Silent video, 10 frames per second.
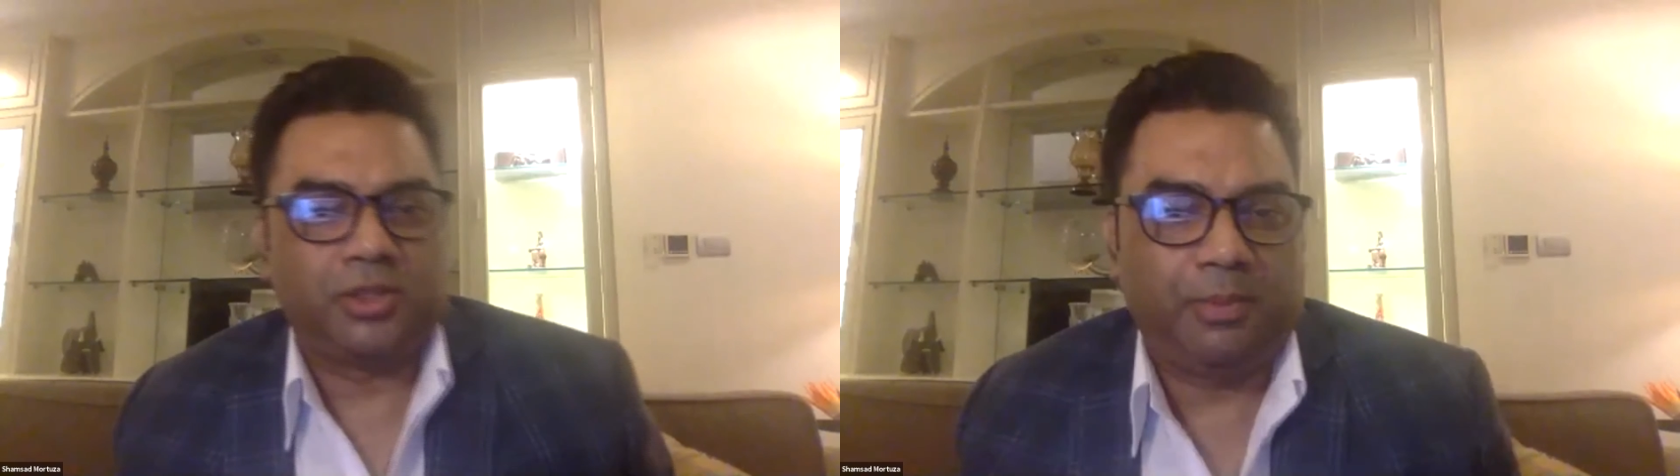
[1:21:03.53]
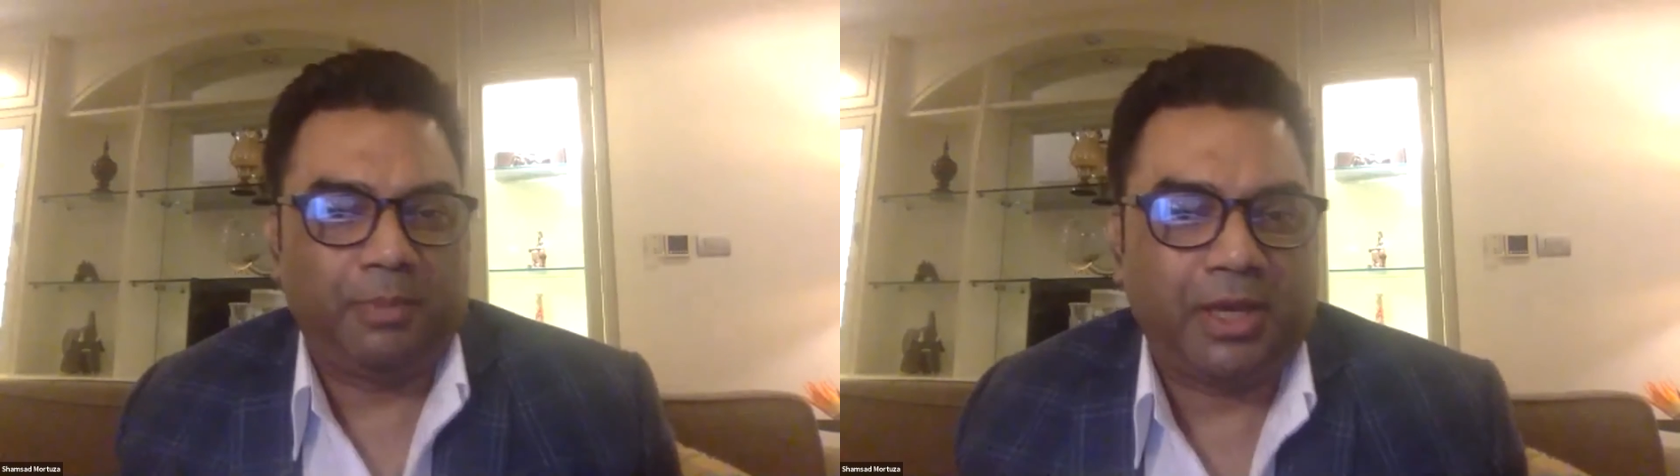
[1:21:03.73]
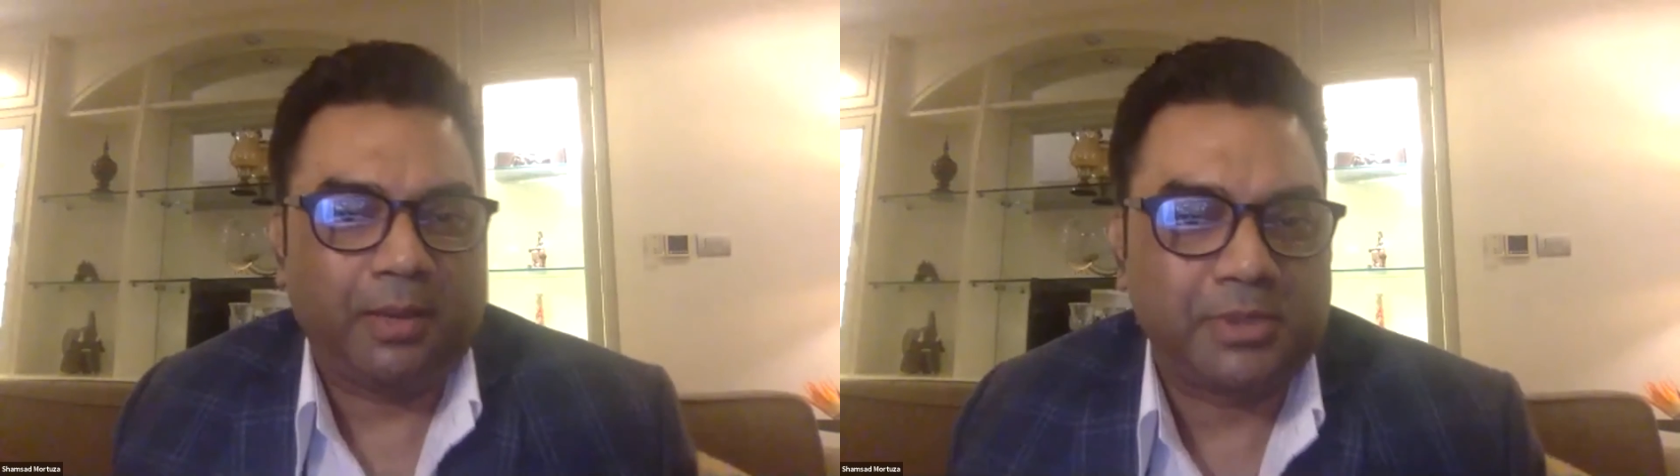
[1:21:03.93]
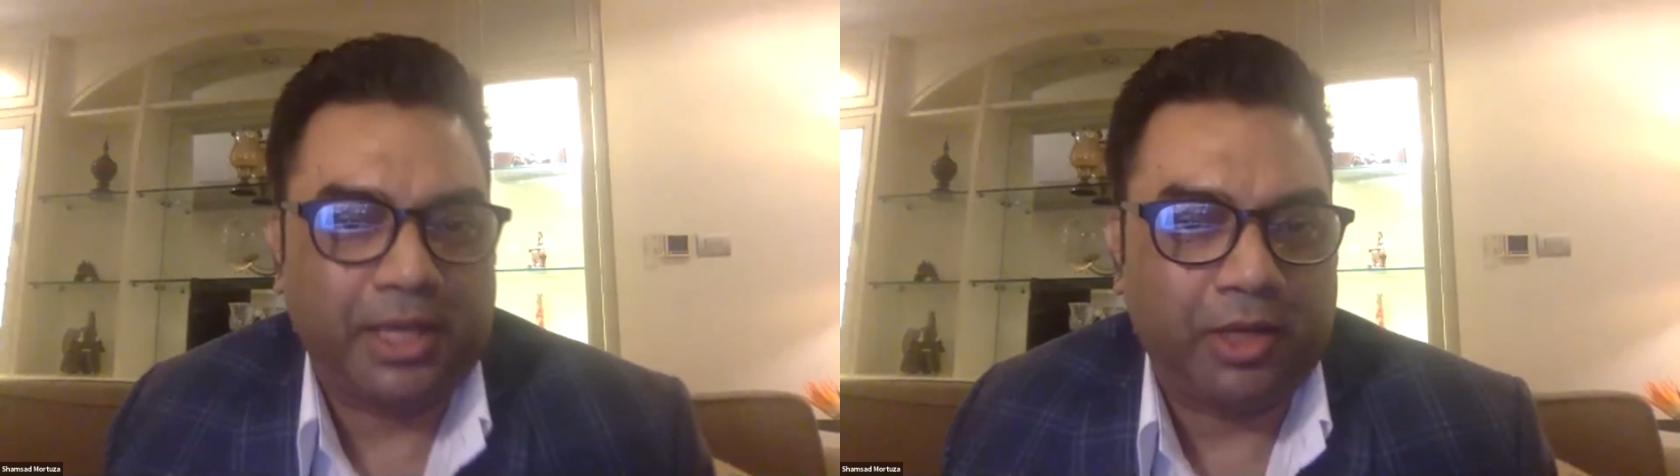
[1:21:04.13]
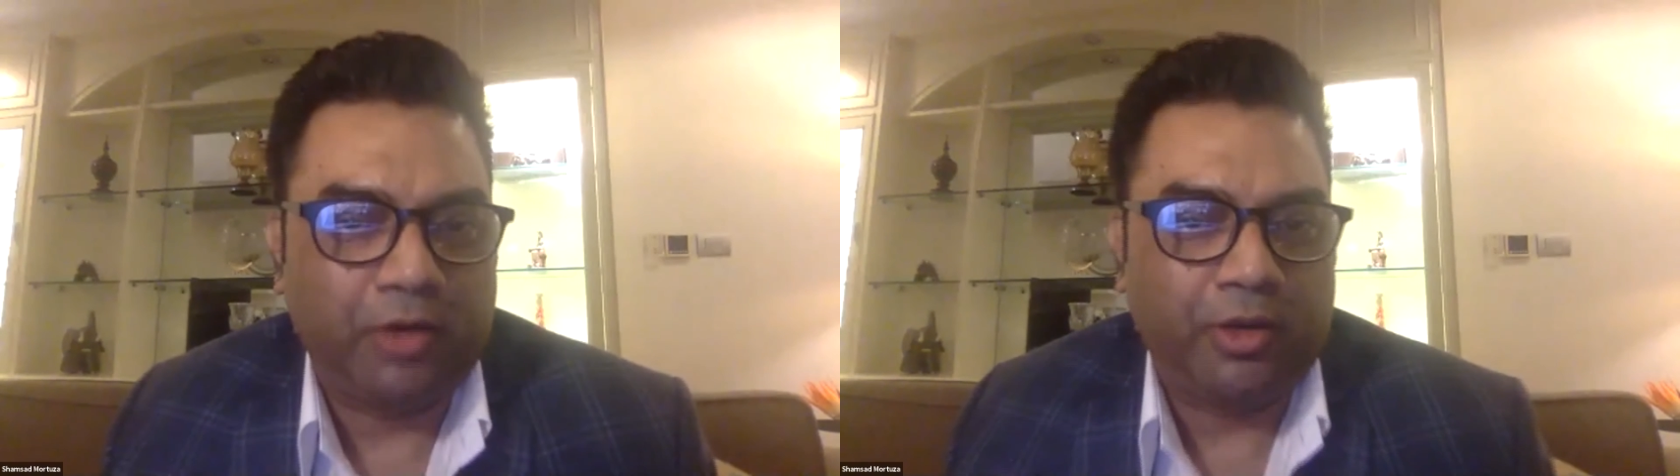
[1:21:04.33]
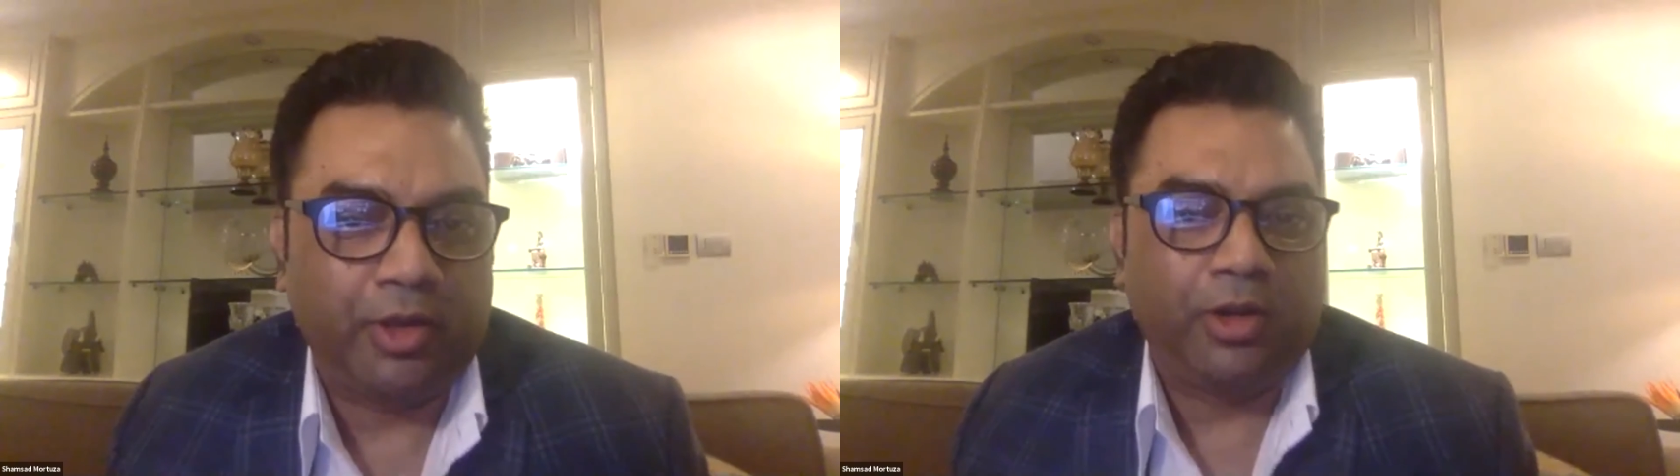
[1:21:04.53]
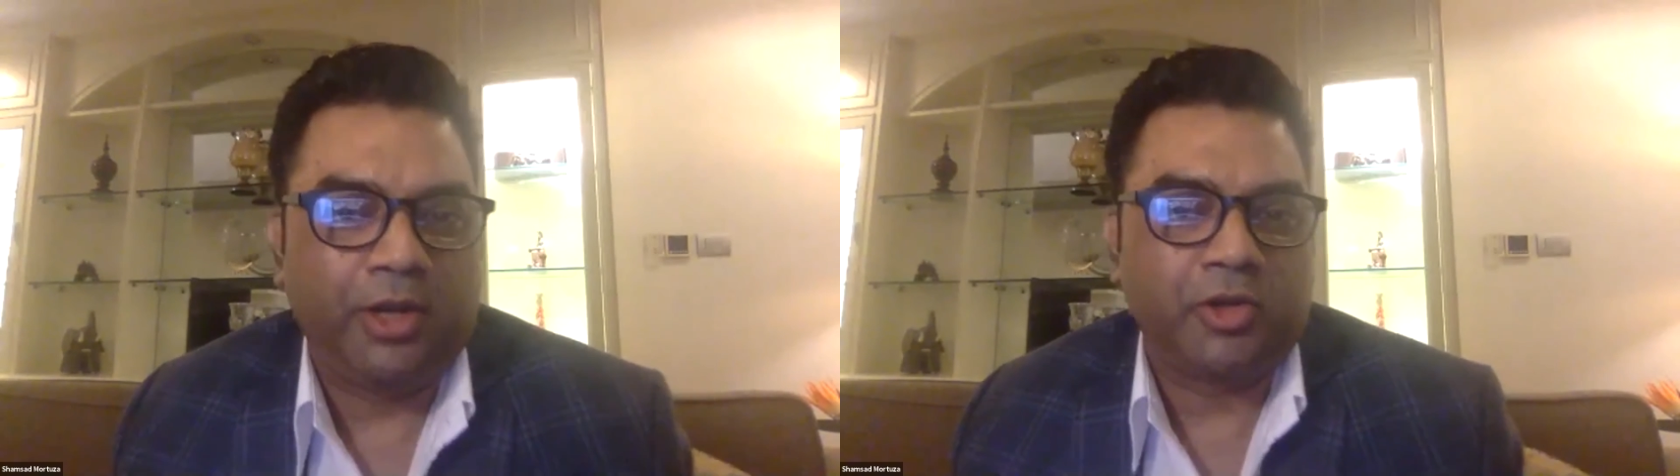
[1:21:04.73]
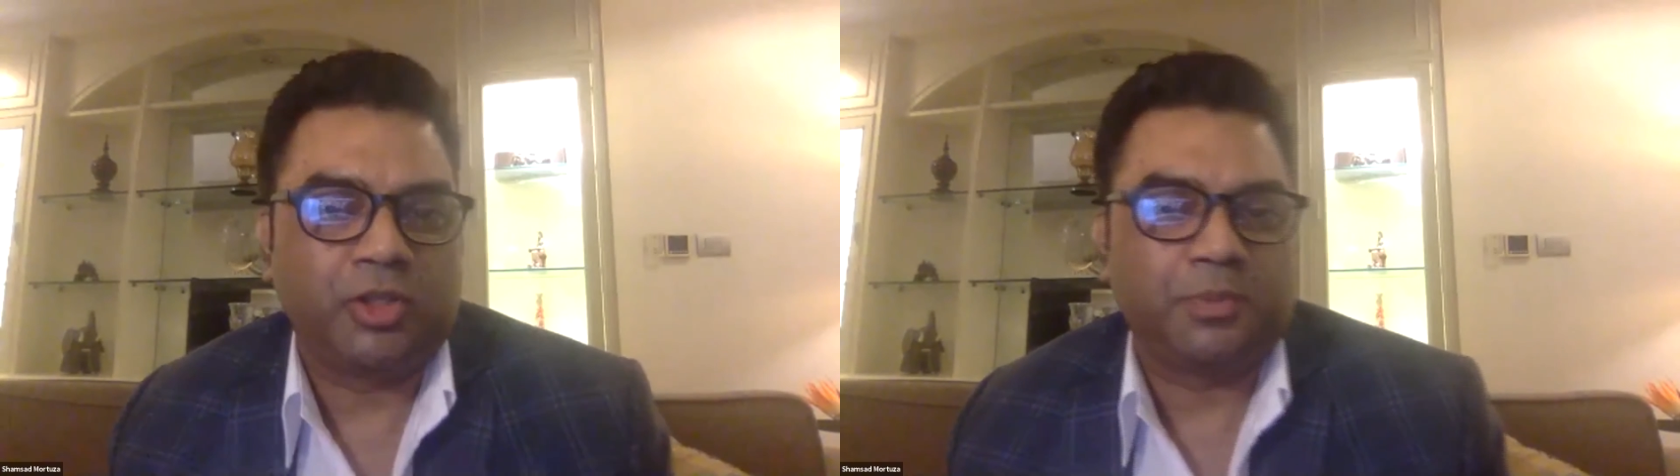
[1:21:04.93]
it becomes your
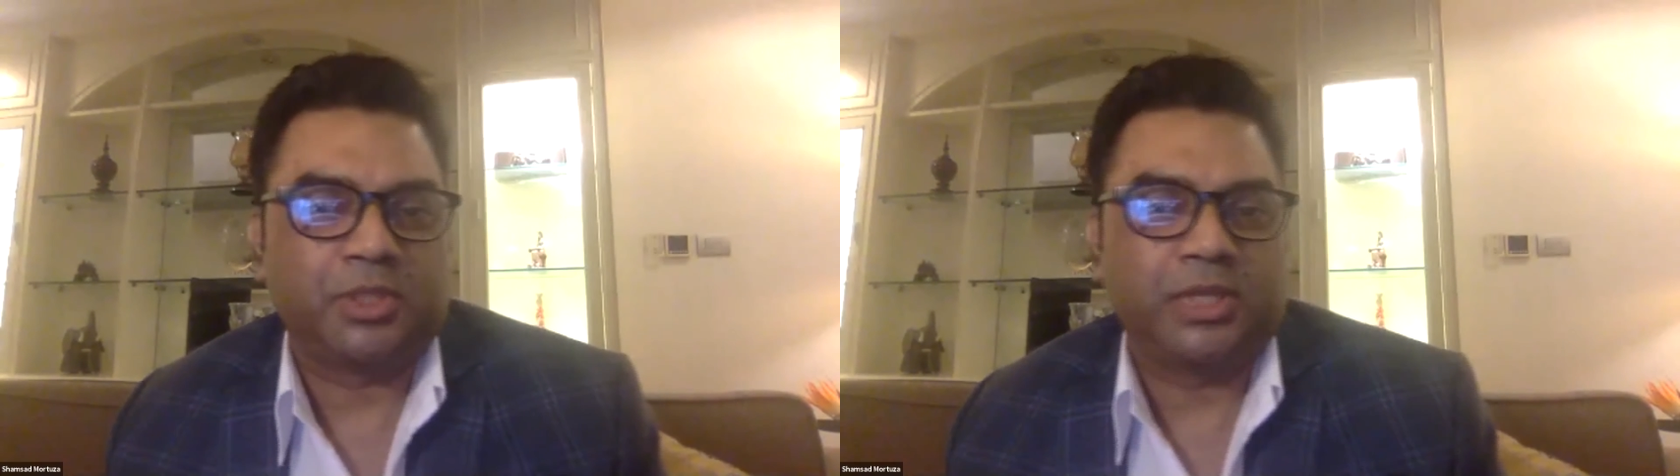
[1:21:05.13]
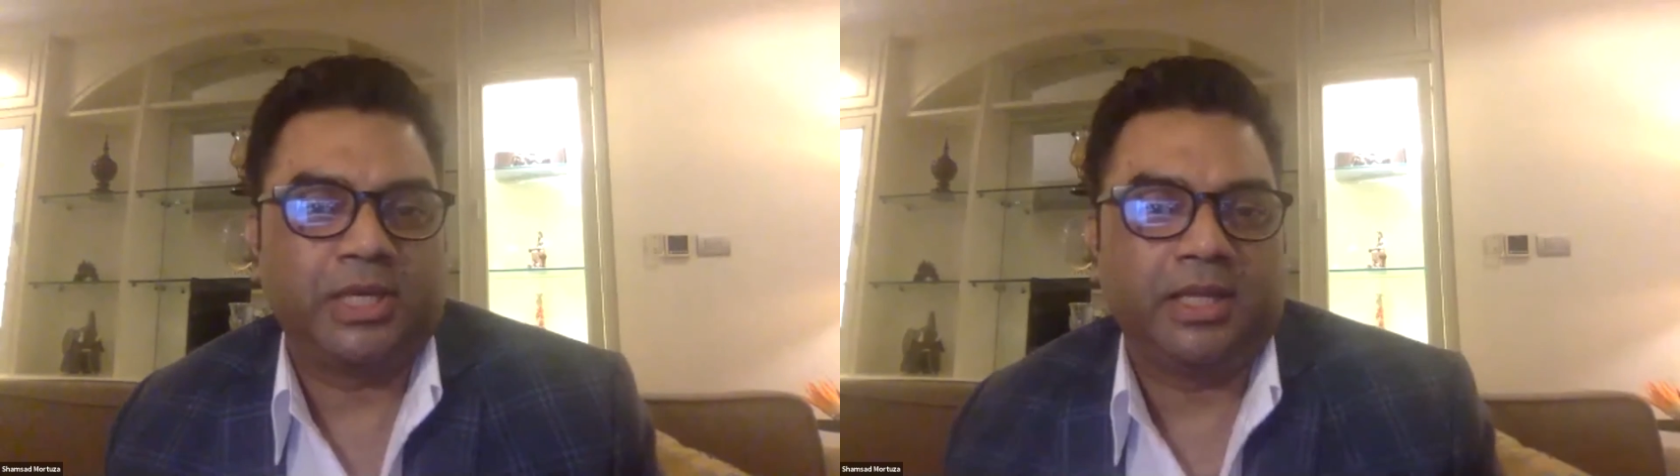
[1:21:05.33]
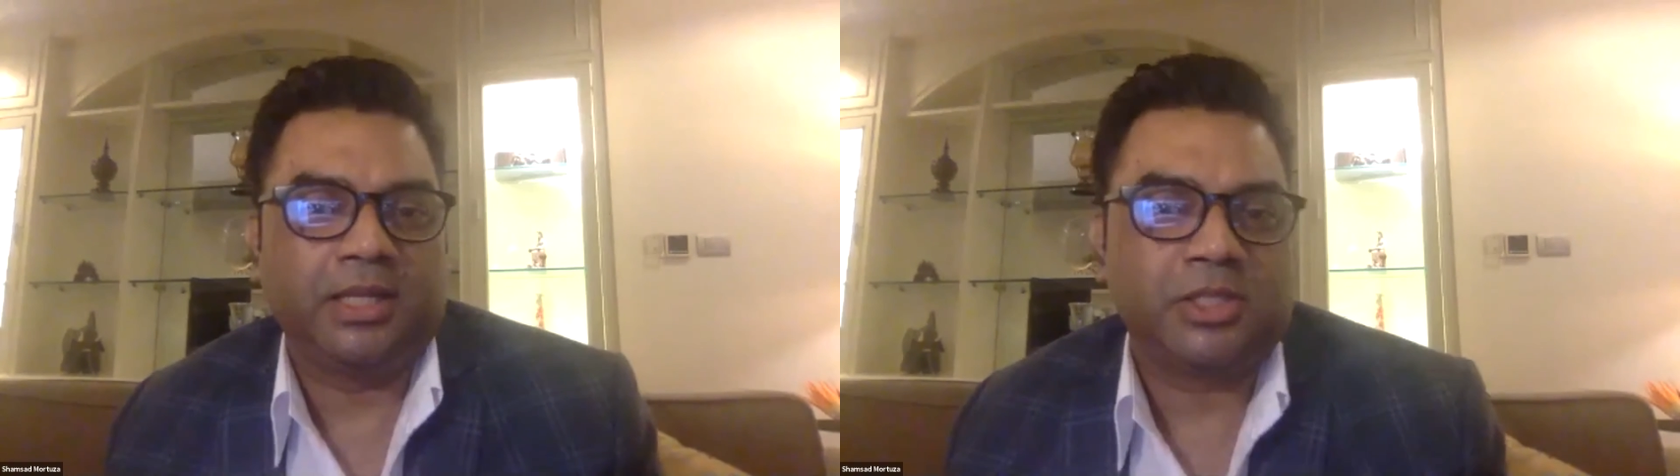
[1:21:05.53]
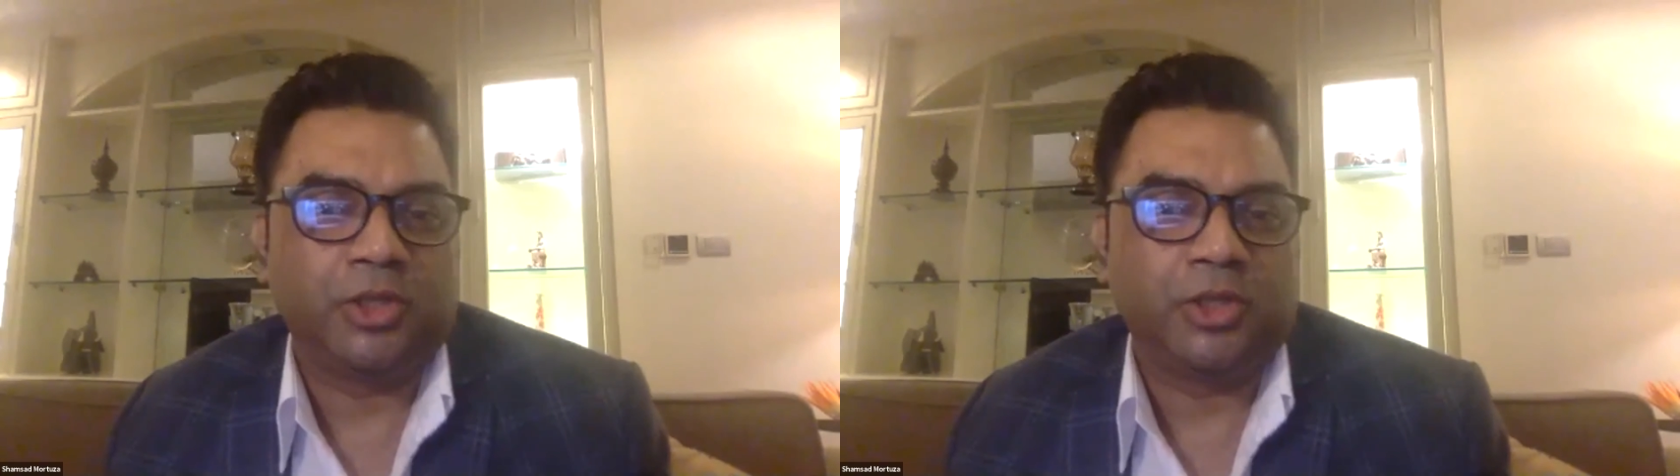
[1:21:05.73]
leadership skills,